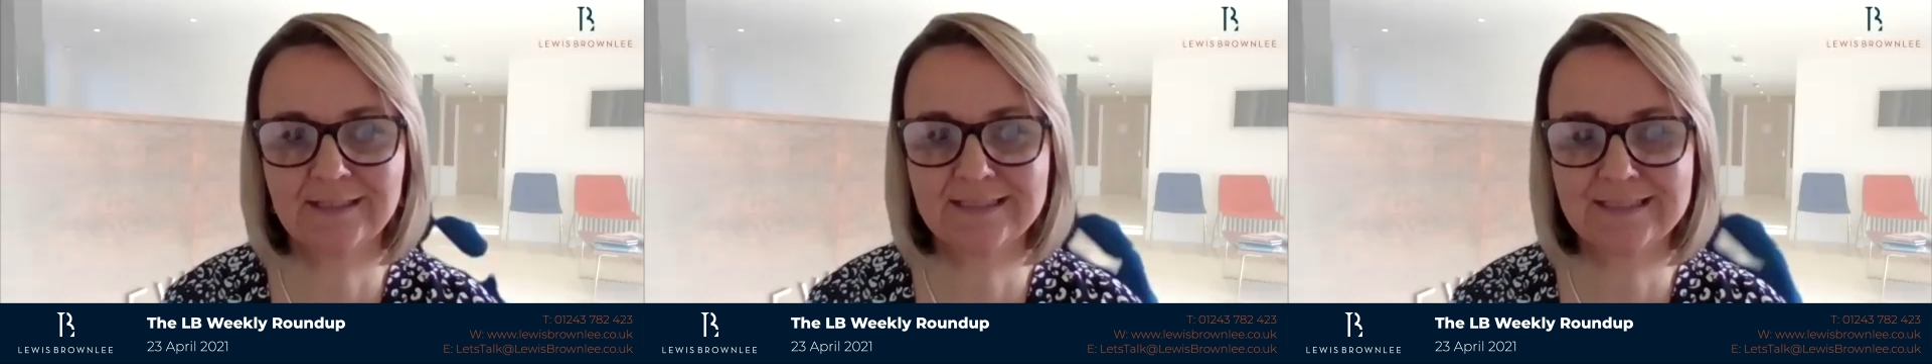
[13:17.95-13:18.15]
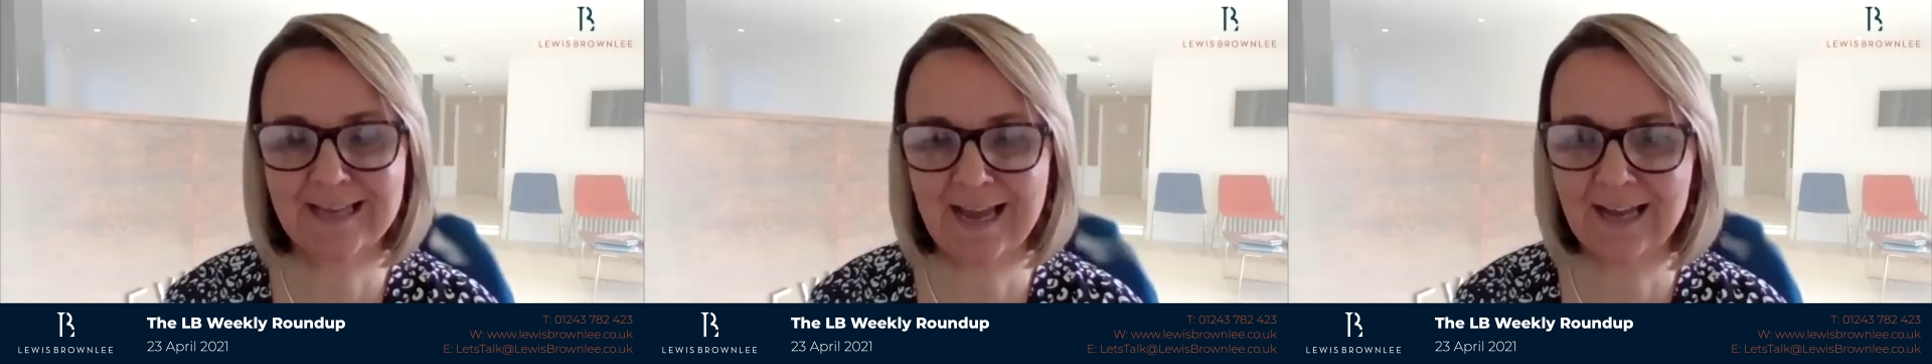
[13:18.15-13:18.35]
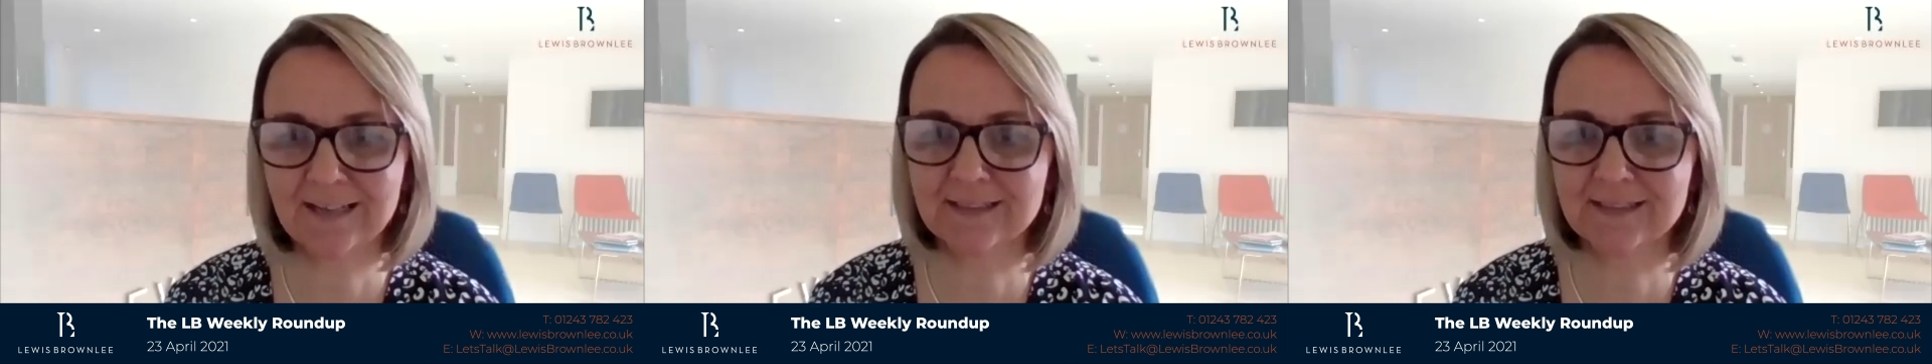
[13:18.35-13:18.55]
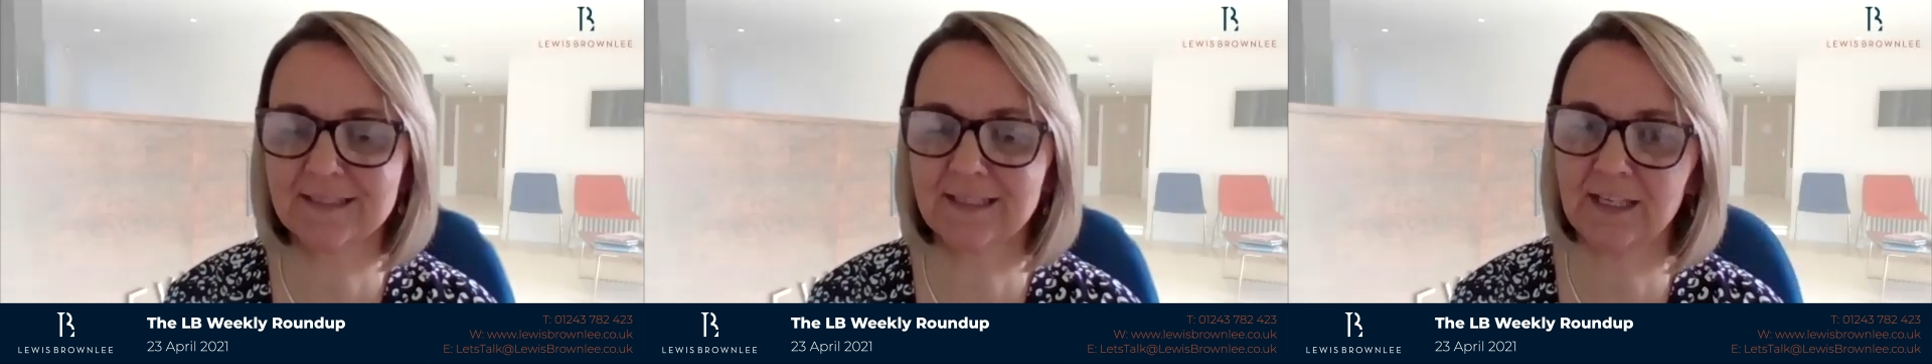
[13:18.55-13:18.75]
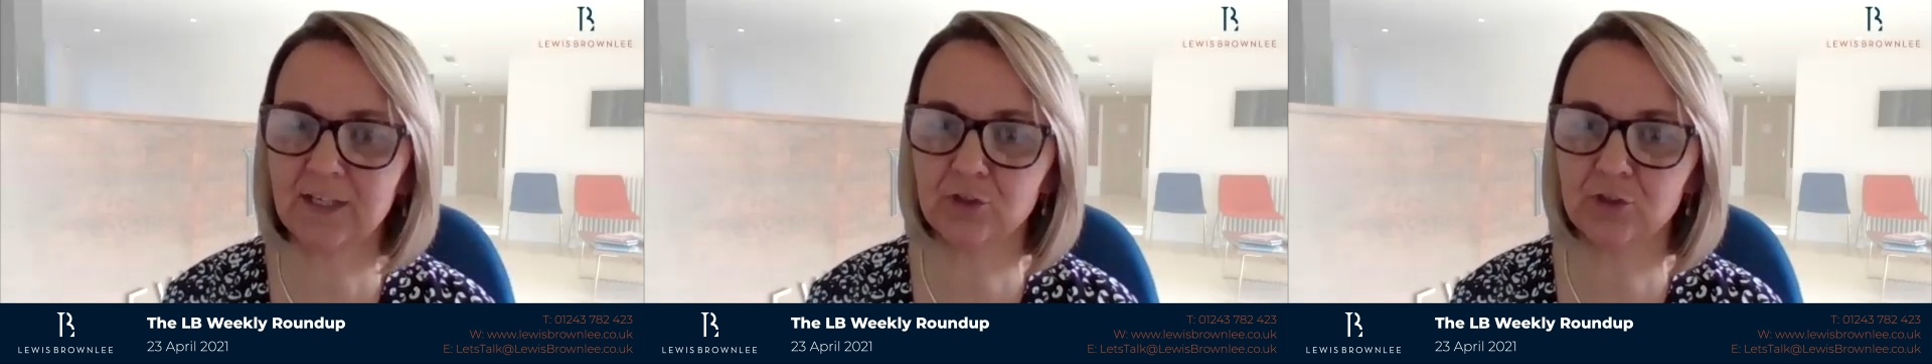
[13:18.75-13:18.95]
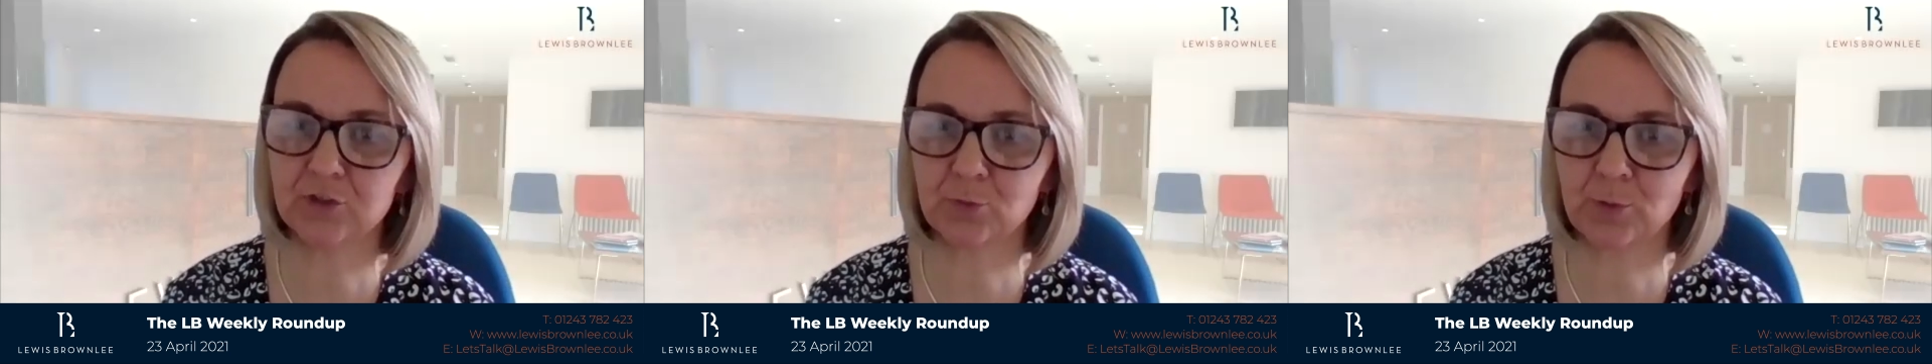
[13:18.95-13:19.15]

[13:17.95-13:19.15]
and taxed in your